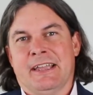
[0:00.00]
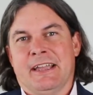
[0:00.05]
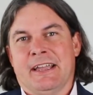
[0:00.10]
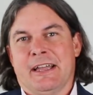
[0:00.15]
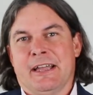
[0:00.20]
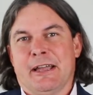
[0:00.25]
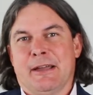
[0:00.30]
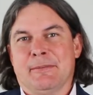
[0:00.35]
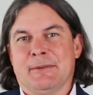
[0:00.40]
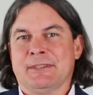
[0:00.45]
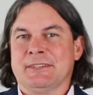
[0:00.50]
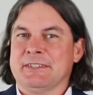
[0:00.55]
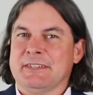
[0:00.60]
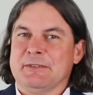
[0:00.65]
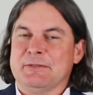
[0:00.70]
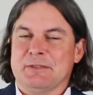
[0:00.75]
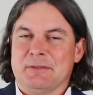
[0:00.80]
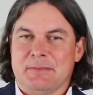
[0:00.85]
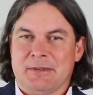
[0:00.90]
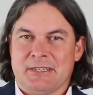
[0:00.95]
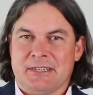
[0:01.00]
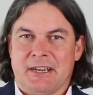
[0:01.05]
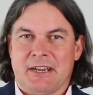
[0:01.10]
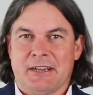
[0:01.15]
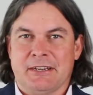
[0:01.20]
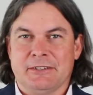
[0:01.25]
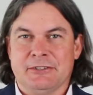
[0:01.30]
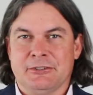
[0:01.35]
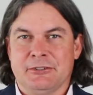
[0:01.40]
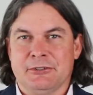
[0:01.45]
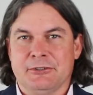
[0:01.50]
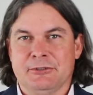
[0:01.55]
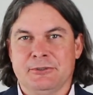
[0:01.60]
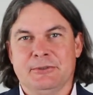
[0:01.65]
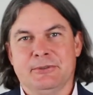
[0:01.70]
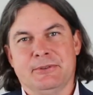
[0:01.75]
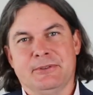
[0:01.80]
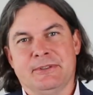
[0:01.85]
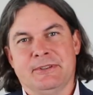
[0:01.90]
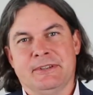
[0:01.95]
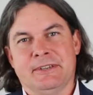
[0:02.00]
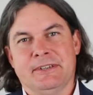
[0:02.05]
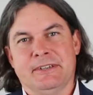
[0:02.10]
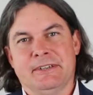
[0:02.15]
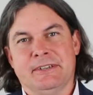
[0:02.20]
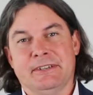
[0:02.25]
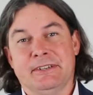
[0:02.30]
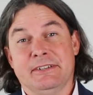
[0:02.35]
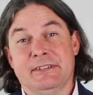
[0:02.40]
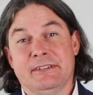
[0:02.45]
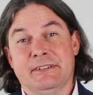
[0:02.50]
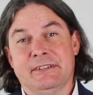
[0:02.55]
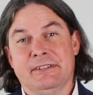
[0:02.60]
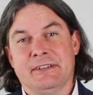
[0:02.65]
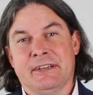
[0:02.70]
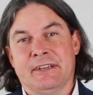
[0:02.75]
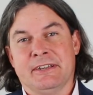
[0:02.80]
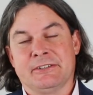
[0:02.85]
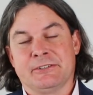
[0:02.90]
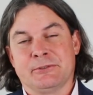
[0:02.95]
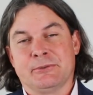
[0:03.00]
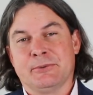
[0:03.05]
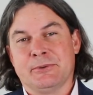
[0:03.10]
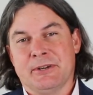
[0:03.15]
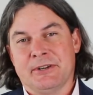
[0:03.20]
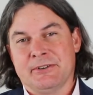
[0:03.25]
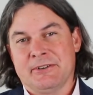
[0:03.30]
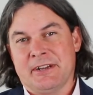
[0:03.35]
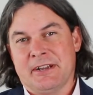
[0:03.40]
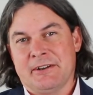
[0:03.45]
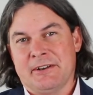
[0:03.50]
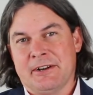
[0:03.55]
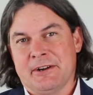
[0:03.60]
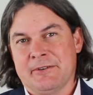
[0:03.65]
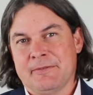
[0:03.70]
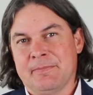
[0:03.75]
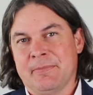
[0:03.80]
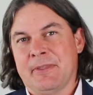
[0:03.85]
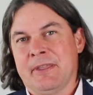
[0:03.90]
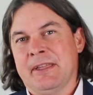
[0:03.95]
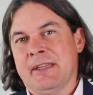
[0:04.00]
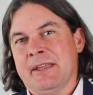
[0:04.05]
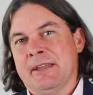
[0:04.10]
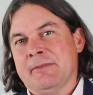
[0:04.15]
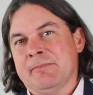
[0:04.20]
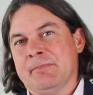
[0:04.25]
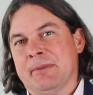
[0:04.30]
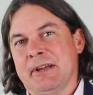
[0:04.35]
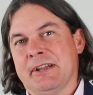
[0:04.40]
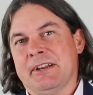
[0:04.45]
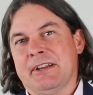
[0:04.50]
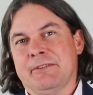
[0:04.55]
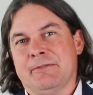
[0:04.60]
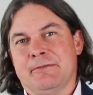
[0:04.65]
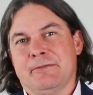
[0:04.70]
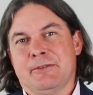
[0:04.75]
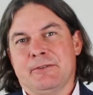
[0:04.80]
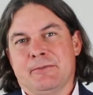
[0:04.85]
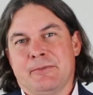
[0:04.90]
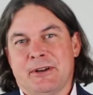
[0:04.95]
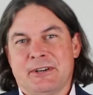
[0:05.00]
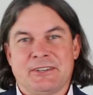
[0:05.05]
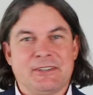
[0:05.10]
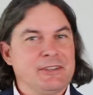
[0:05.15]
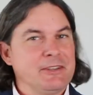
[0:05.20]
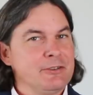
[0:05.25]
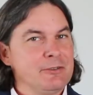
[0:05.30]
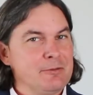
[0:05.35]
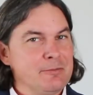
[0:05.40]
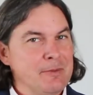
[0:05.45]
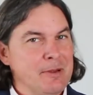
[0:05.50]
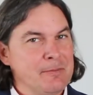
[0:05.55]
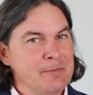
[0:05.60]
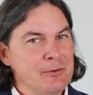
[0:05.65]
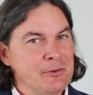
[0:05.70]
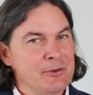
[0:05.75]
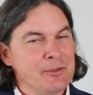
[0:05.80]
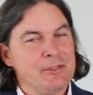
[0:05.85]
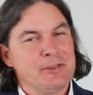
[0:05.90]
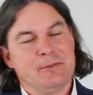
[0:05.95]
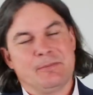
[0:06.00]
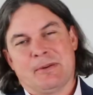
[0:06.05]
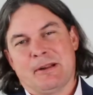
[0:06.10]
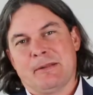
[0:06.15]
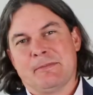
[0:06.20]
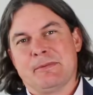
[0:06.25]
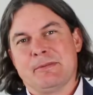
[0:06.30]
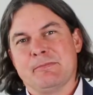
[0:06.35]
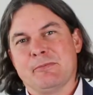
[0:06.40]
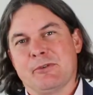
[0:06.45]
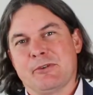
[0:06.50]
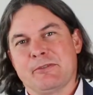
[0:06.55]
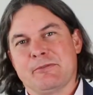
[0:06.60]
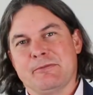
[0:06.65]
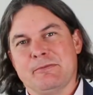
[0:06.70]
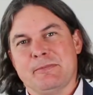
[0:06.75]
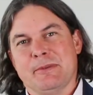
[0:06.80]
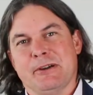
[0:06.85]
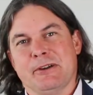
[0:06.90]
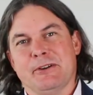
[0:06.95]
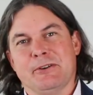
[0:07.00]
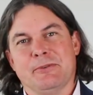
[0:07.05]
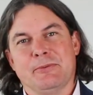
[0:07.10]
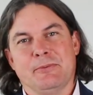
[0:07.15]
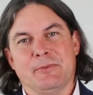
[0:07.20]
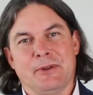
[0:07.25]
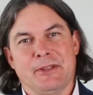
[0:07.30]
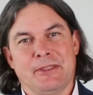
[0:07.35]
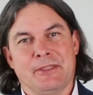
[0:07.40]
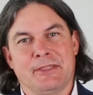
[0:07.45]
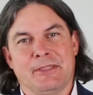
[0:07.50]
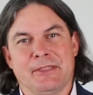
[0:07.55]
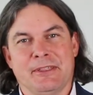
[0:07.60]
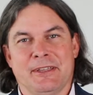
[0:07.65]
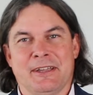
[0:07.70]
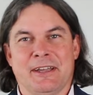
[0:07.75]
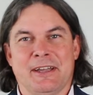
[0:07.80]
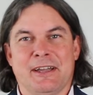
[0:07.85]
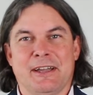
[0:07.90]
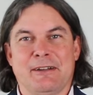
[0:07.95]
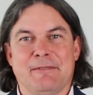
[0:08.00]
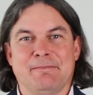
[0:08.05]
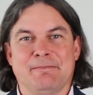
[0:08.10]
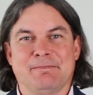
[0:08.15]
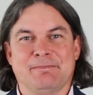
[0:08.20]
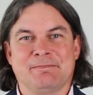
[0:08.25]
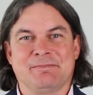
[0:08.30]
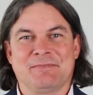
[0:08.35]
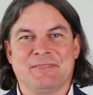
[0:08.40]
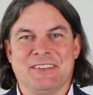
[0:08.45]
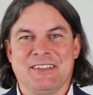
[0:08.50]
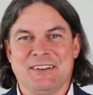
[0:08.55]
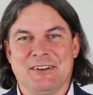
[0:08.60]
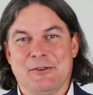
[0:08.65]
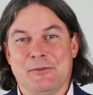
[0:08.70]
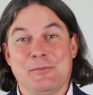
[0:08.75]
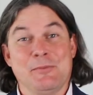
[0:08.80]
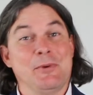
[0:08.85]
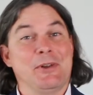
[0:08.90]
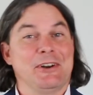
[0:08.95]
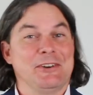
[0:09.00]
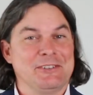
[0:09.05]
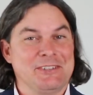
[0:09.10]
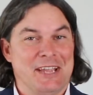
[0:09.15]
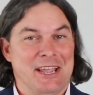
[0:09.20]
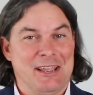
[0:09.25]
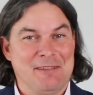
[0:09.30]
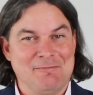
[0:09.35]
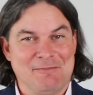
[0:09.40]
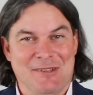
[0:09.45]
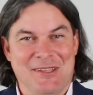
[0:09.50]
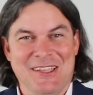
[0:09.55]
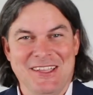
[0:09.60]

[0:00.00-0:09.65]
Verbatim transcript: Um, it seems to be tied to the uh, school year down here. But if you're watching this from up north, you'd probably be more familiar with, um, you know, wintertime.